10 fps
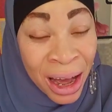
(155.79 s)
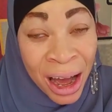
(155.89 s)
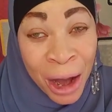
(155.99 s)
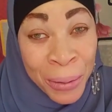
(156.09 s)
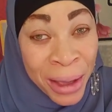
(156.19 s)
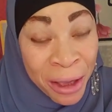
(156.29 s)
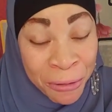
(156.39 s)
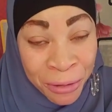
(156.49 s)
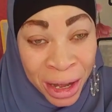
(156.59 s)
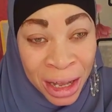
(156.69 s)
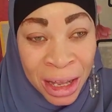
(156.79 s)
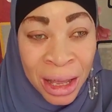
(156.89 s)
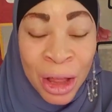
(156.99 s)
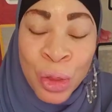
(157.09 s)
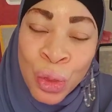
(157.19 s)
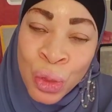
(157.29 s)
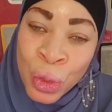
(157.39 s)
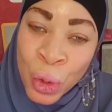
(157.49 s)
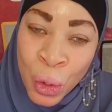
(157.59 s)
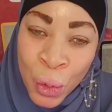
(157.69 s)
However,
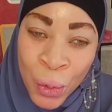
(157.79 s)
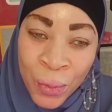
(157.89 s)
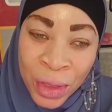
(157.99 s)
no,